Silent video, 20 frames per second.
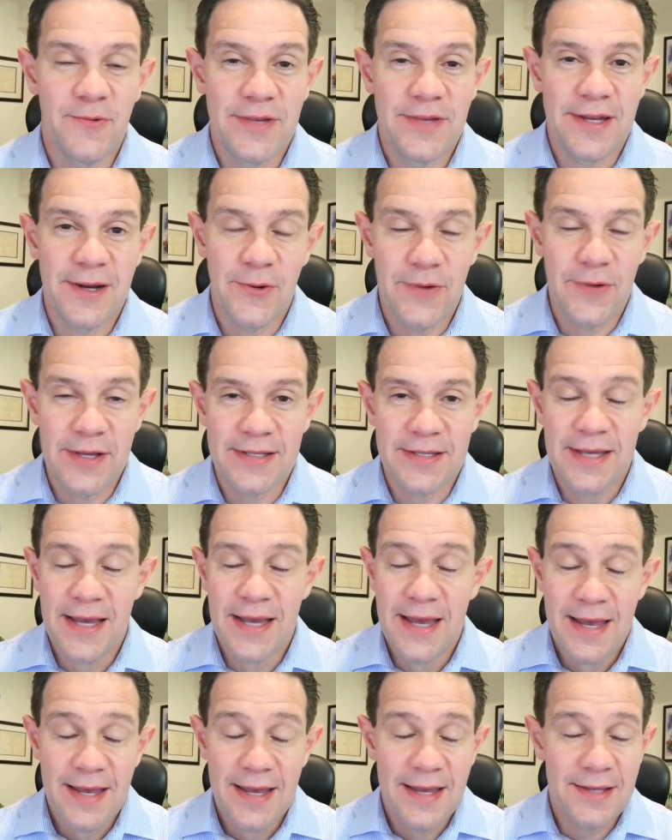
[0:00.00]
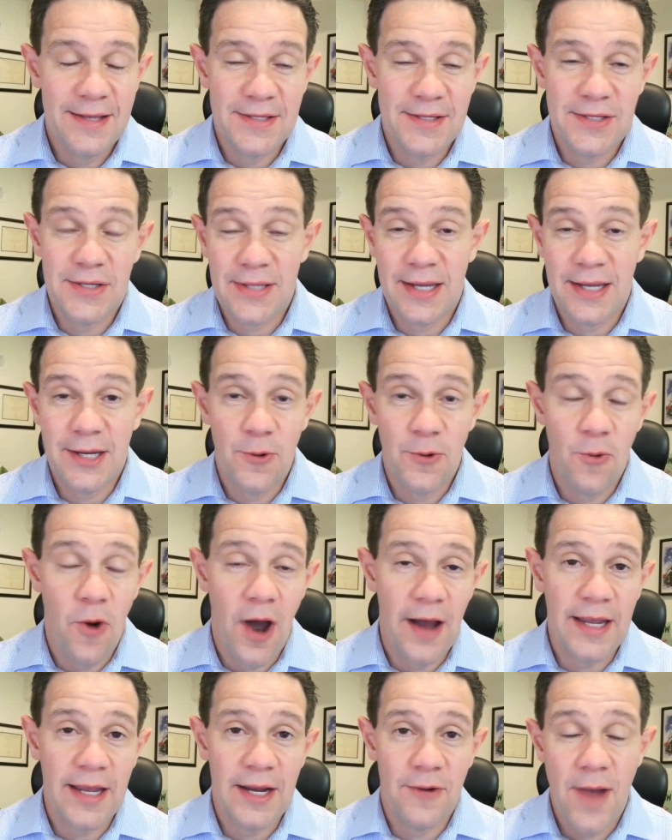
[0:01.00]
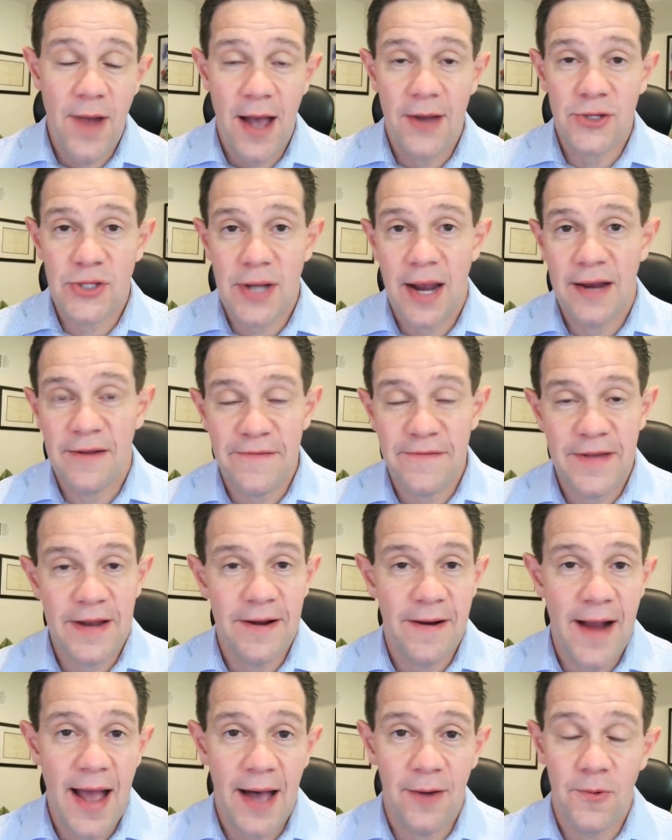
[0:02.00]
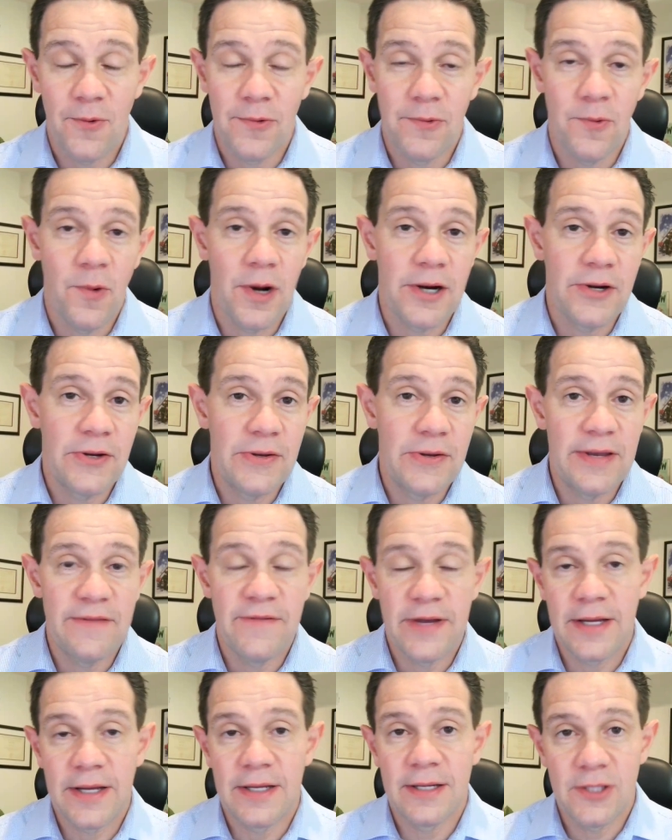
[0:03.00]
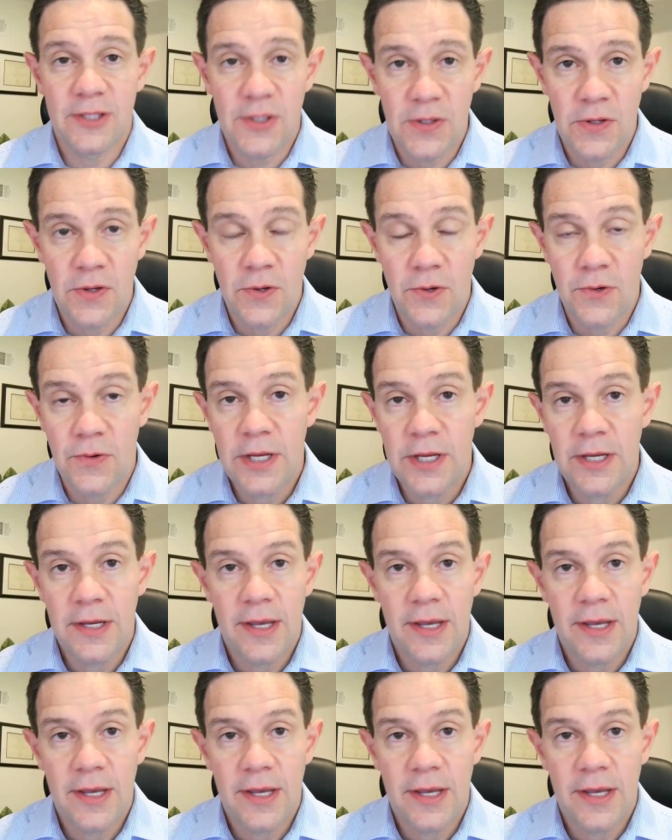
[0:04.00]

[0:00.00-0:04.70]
you know it's it's just like you're walking around trying to figure out what are you even going to do